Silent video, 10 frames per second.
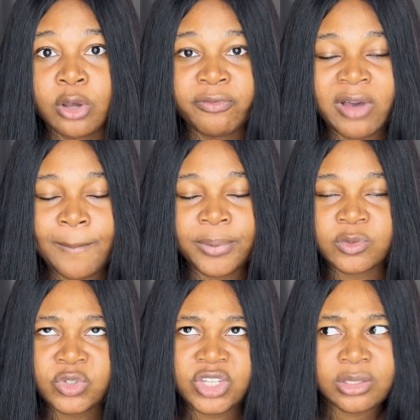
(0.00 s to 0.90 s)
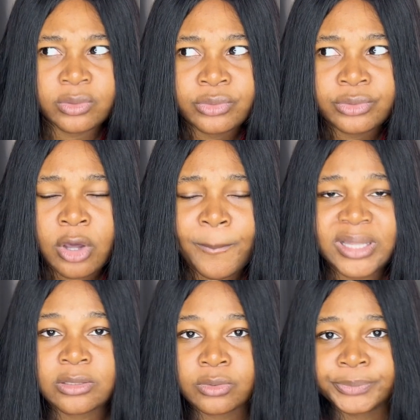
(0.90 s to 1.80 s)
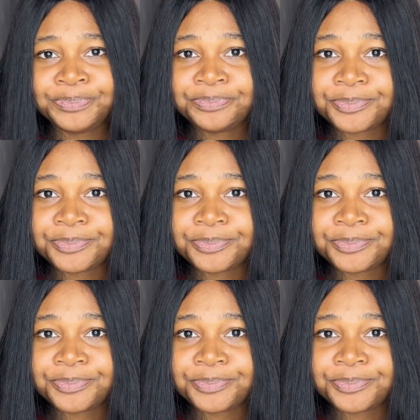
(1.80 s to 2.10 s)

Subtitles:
off campus, which is good compared to